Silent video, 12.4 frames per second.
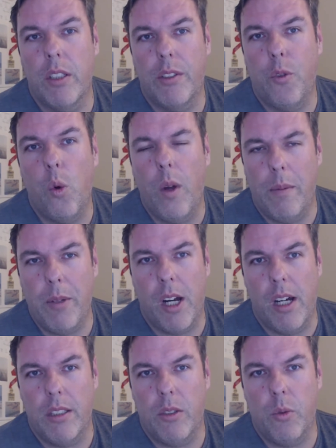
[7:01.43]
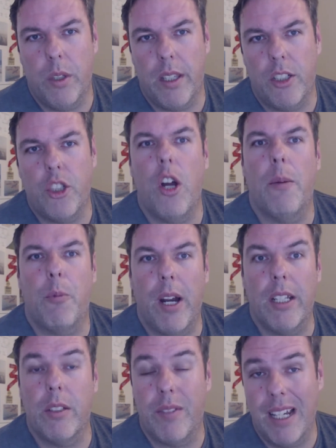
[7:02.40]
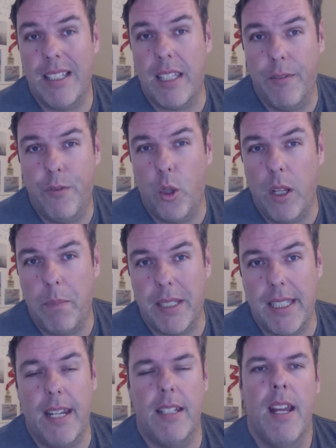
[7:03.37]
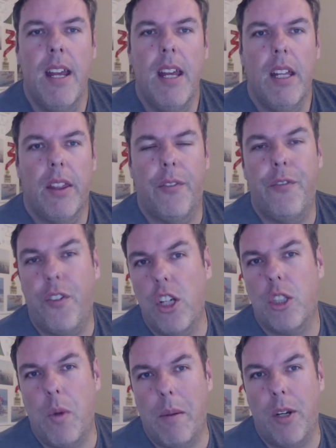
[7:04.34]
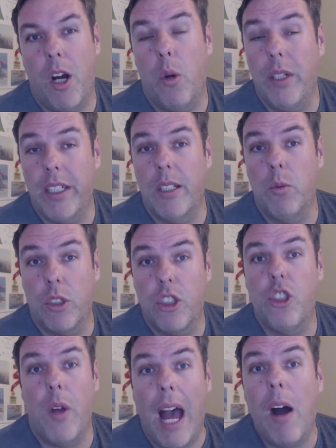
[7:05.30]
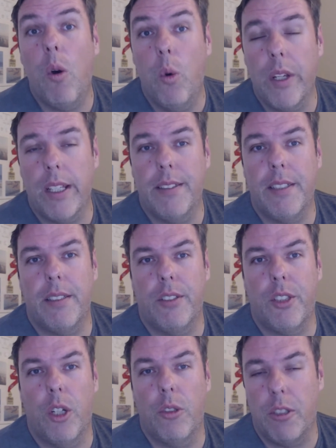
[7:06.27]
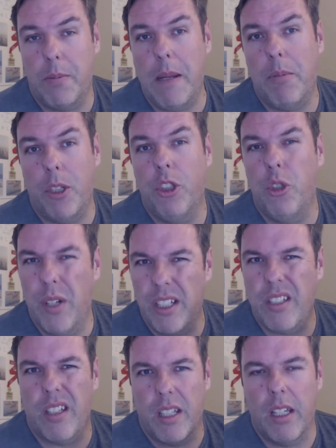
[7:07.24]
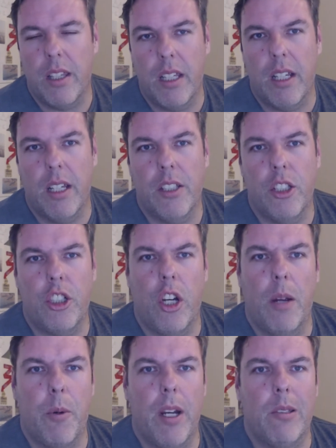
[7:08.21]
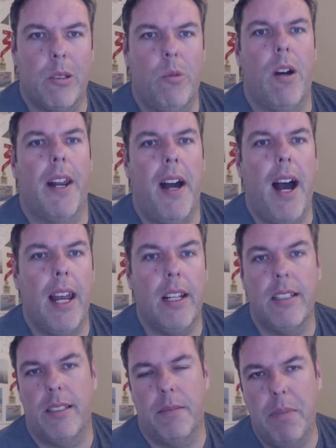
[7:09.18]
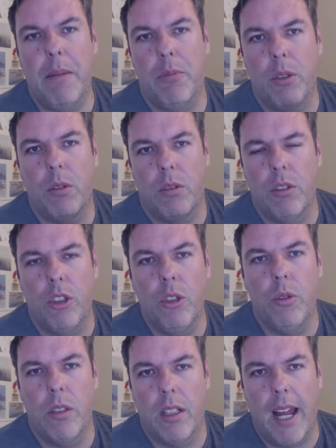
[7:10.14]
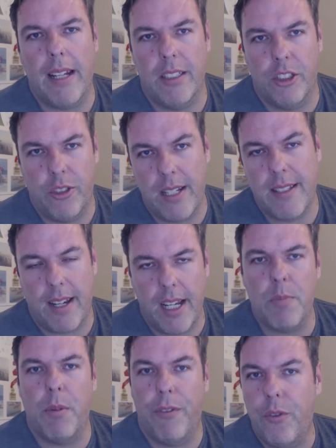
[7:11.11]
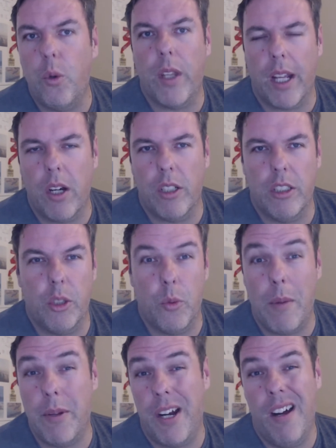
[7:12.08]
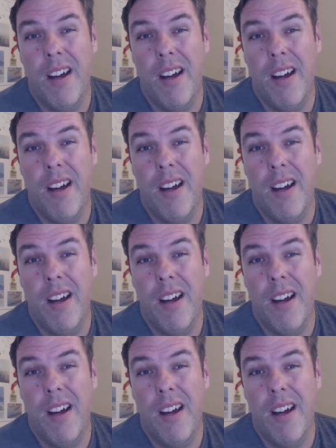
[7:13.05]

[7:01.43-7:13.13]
4 webinars with a show-up rate of less than 40%. The first webinar we did was to our audience, so it was people who knew us, so the show-up rate was quite high because people knew, liked, and trusted us before they got onto the webinar.